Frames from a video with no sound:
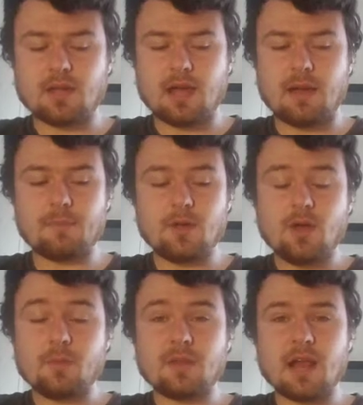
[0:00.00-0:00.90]
But
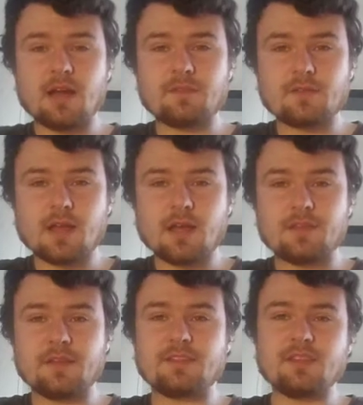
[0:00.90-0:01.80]
then after that, I
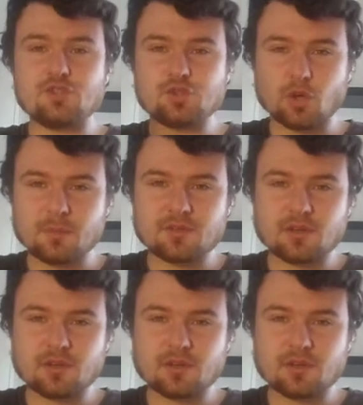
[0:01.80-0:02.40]
think the enjoyment